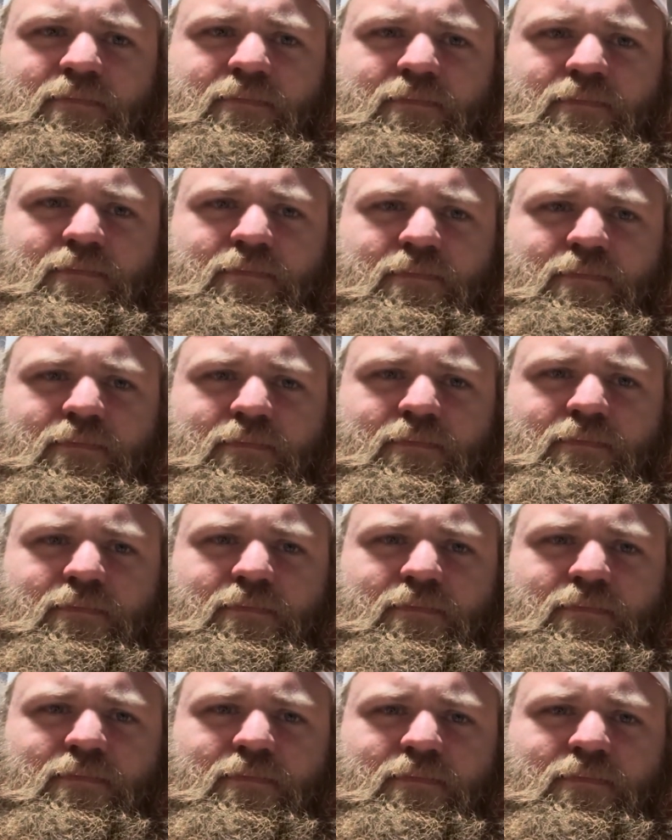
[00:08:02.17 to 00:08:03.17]

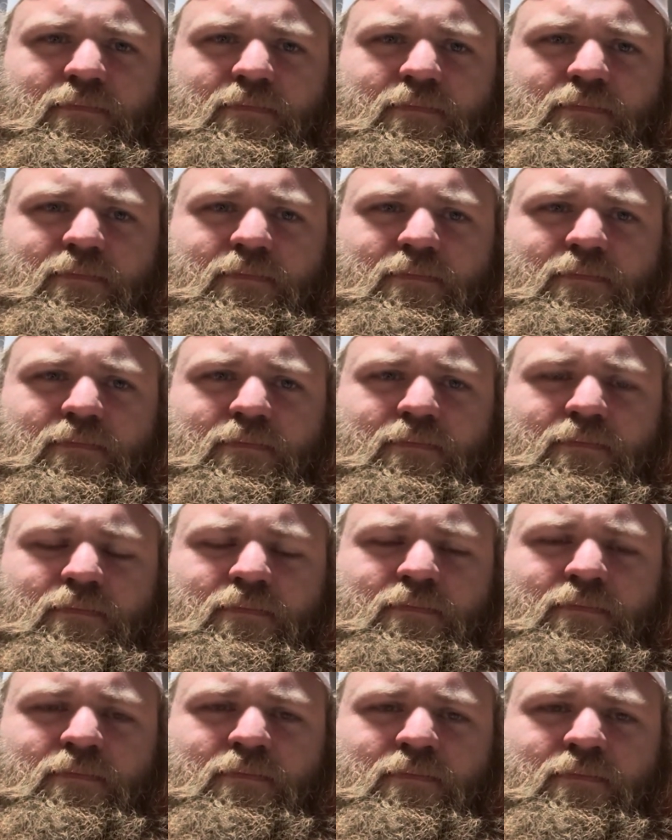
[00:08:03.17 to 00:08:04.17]

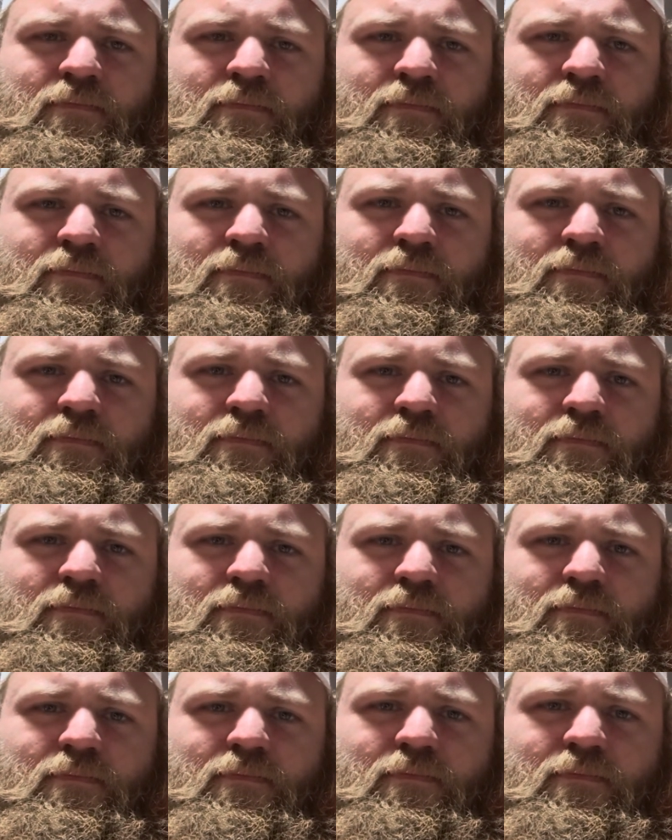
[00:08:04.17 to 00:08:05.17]

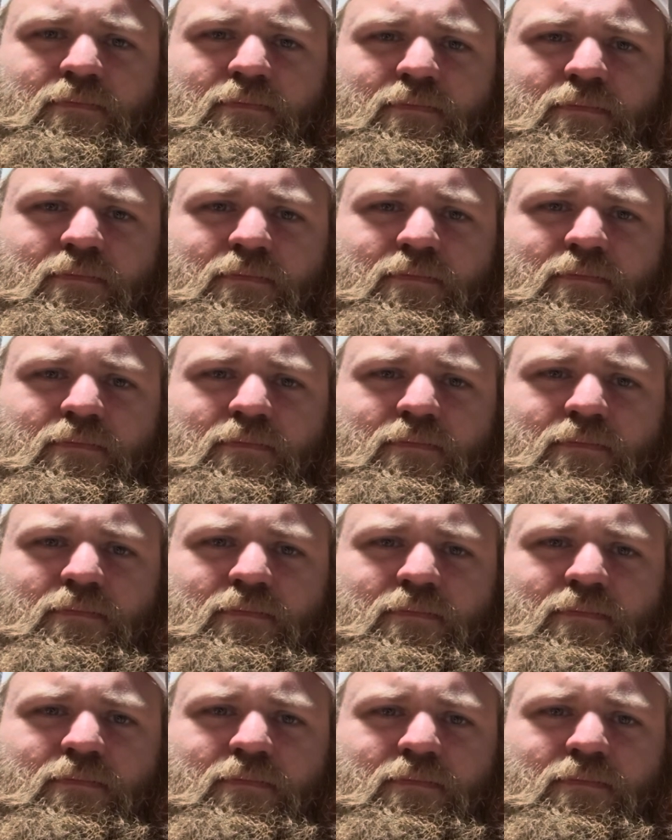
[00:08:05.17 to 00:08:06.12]
No one is speaking in this clip.